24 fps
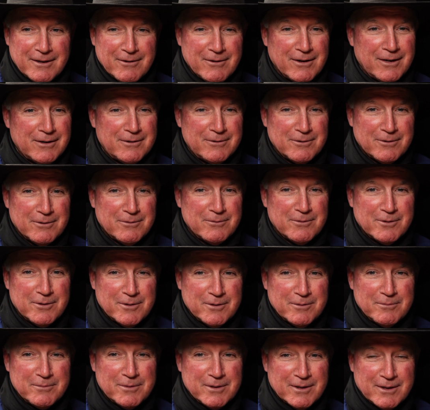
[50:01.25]
I drove
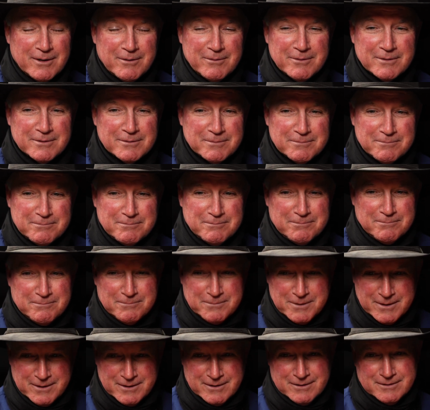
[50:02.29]
home and I was
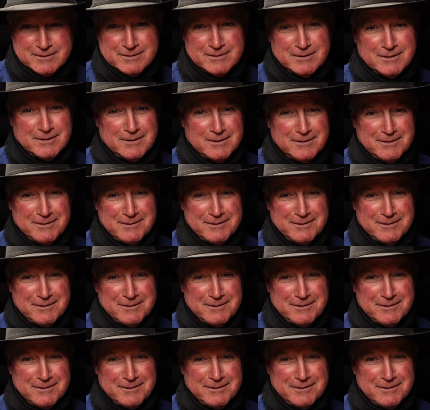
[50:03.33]
pissed.